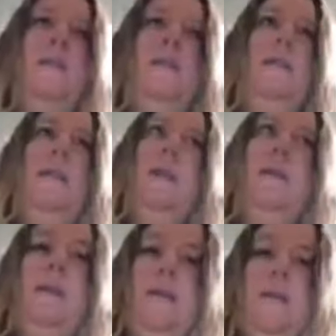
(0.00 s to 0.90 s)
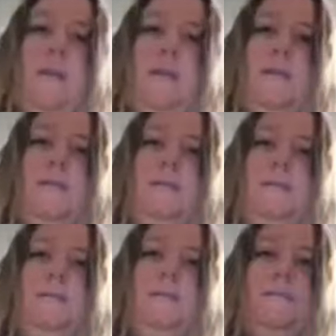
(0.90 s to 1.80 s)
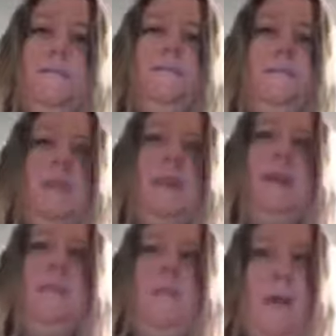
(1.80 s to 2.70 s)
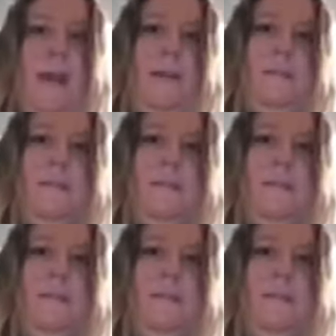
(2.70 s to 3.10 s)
They make me nervous. Okay, why?